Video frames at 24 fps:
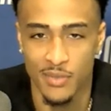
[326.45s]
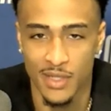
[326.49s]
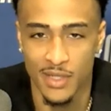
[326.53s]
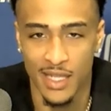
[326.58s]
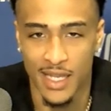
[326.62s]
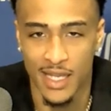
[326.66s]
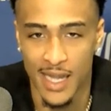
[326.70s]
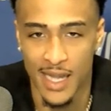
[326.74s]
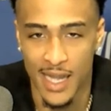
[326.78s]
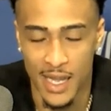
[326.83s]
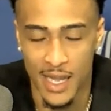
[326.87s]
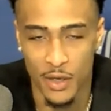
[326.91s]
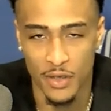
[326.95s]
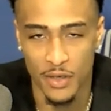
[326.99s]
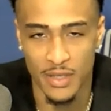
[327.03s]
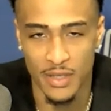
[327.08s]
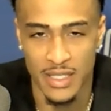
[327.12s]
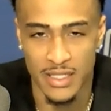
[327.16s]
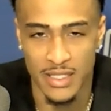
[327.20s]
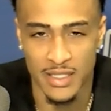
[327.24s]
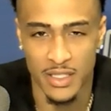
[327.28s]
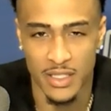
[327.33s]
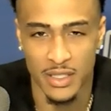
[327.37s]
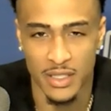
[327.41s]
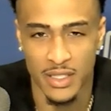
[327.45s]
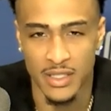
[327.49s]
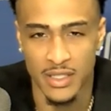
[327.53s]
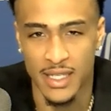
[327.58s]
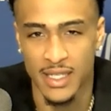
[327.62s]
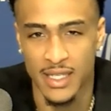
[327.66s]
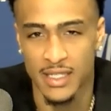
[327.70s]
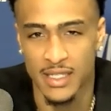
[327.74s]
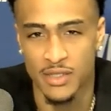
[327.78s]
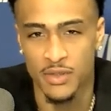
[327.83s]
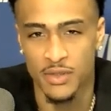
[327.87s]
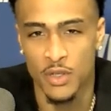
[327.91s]
You know, I don't necessarily think
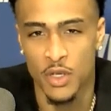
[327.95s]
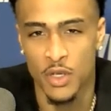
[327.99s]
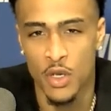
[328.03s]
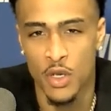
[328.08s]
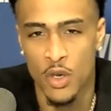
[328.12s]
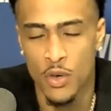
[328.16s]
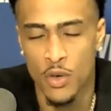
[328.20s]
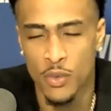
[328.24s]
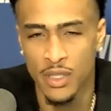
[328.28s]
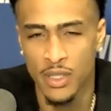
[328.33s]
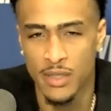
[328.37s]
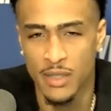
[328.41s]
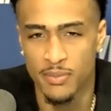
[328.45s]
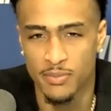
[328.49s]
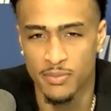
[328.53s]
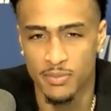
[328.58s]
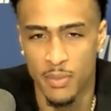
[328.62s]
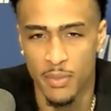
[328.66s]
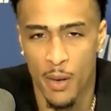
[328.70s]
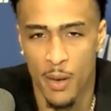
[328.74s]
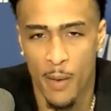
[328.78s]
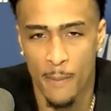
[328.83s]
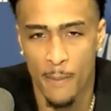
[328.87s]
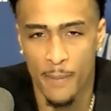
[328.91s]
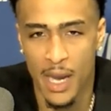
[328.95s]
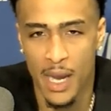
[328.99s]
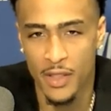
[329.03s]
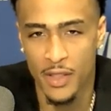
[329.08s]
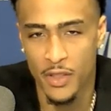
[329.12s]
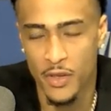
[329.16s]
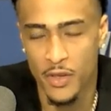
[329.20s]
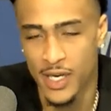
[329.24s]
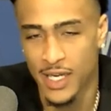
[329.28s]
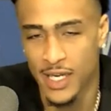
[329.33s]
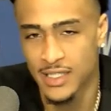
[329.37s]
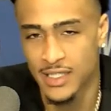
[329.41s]
it's really
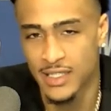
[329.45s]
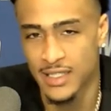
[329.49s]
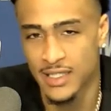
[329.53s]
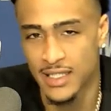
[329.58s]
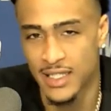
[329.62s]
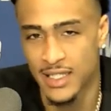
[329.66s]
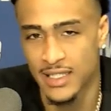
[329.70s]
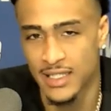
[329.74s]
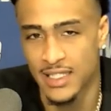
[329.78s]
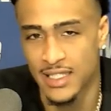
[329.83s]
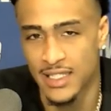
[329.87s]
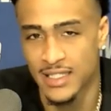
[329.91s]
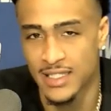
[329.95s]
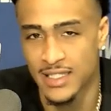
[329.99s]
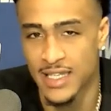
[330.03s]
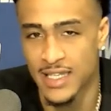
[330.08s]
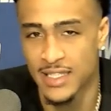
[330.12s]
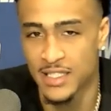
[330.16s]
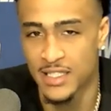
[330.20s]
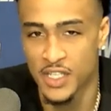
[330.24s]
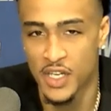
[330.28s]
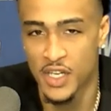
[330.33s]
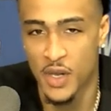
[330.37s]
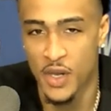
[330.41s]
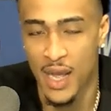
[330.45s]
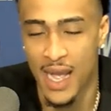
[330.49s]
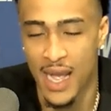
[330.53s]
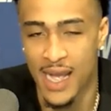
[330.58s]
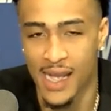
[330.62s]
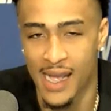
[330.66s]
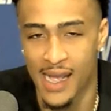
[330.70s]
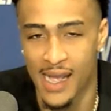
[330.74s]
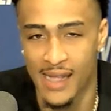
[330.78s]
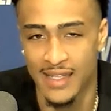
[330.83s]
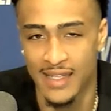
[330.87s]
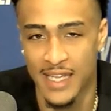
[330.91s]
bothering us in the sense, you know,
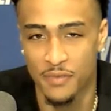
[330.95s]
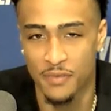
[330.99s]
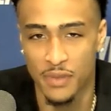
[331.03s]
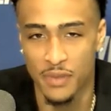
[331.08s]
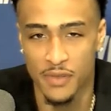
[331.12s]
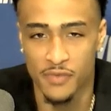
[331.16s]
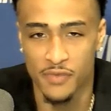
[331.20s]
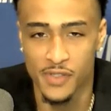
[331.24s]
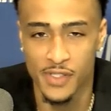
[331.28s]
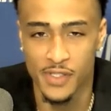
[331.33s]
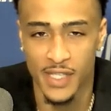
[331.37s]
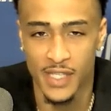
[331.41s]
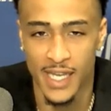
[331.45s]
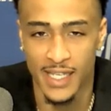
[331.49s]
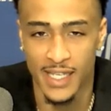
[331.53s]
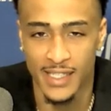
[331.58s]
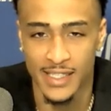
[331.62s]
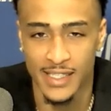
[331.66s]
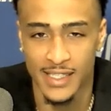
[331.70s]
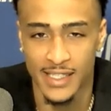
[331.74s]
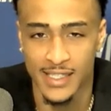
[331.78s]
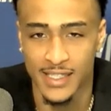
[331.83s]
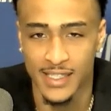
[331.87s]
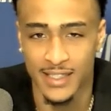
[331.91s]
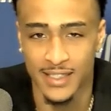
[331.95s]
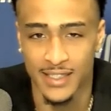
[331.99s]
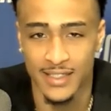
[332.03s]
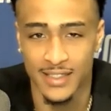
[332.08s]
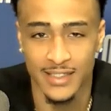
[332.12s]
I definitely feel like, you